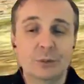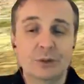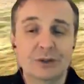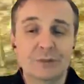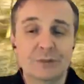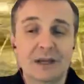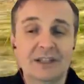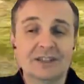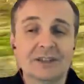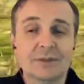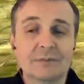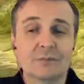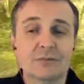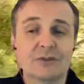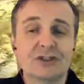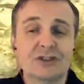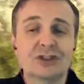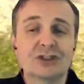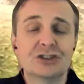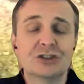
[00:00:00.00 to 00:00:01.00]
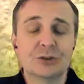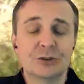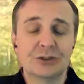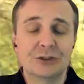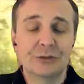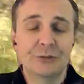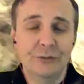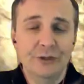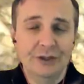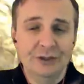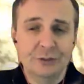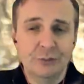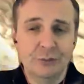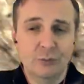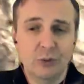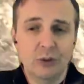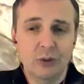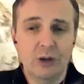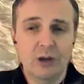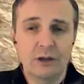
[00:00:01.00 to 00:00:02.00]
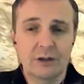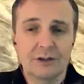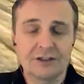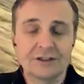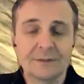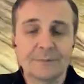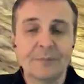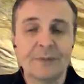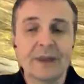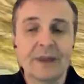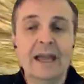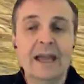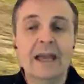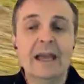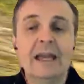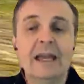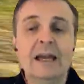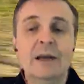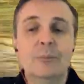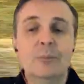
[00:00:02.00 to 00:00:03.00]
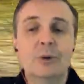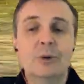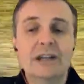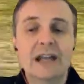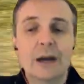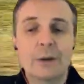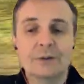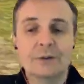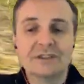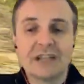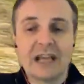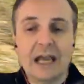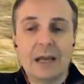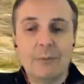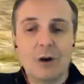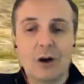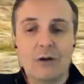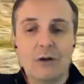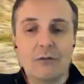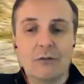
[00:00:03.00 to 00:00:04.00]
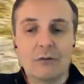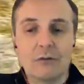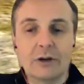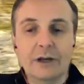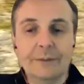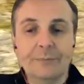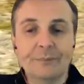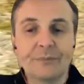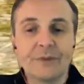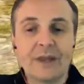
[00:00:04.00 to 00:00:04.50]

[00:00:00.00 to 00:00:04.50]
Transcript: which makes them such efficient brawlers. But now it's game over, right?